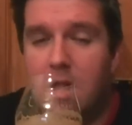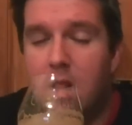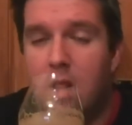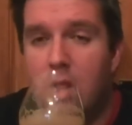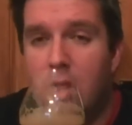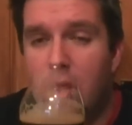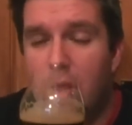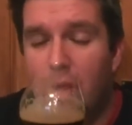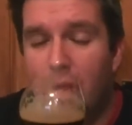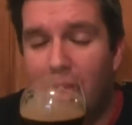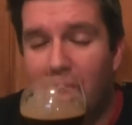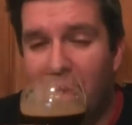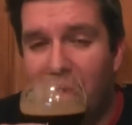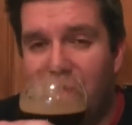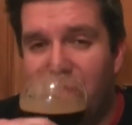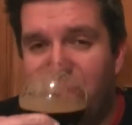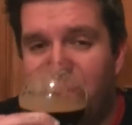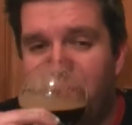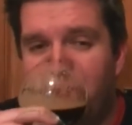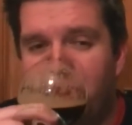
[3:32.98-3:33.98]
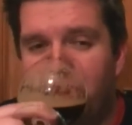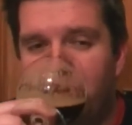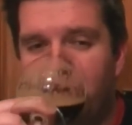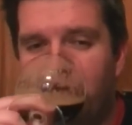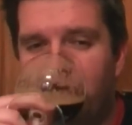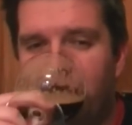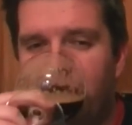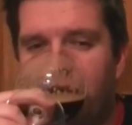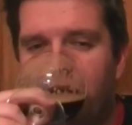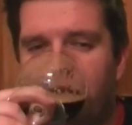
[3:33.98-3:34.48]

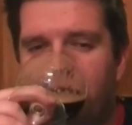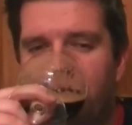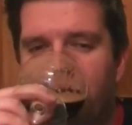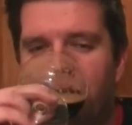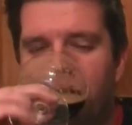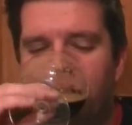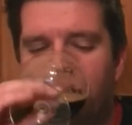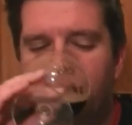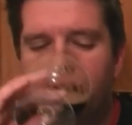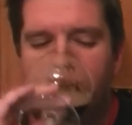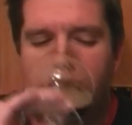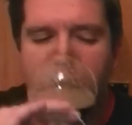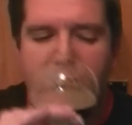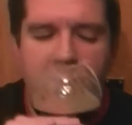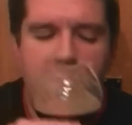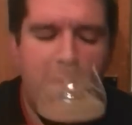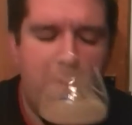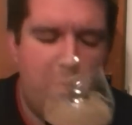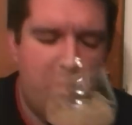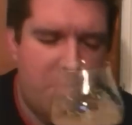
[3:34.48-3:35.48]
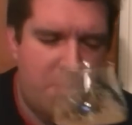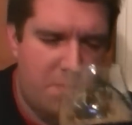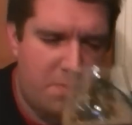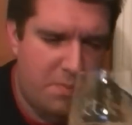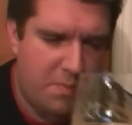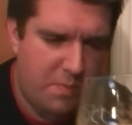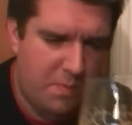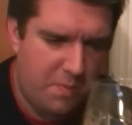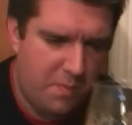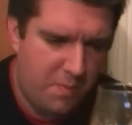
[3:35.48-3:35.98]

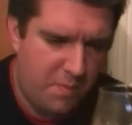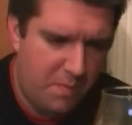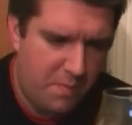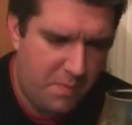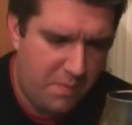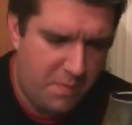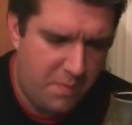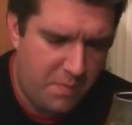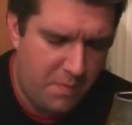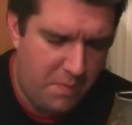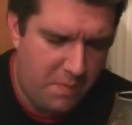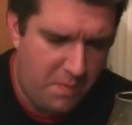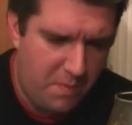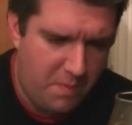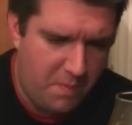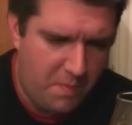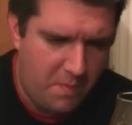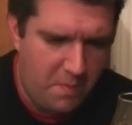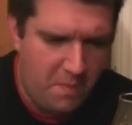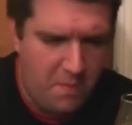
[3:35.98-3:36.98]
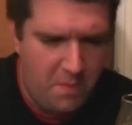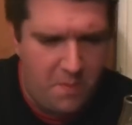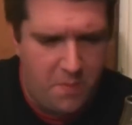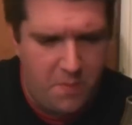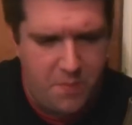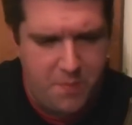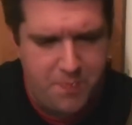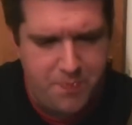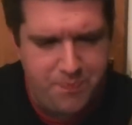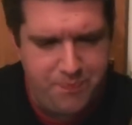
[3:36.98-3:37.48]

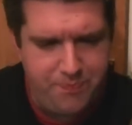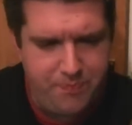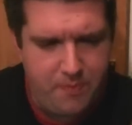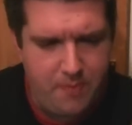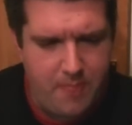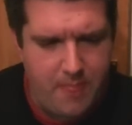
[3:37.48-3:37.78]
Nothing is said.